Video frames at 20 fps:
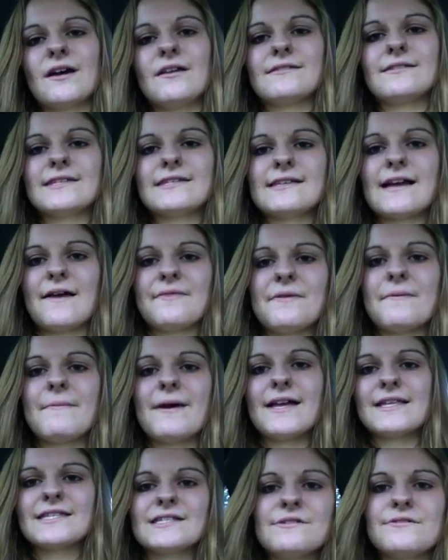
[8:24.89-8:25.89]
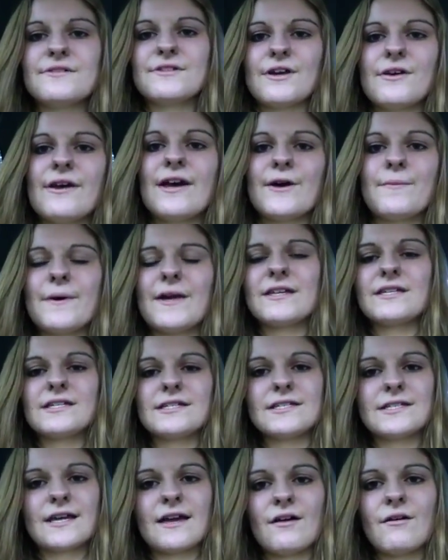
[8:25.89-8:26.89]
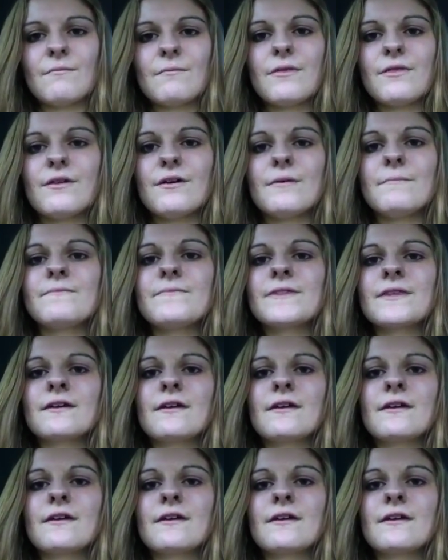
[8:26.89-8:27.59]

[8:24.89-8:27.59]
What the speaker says: understand them better and know how better to help them.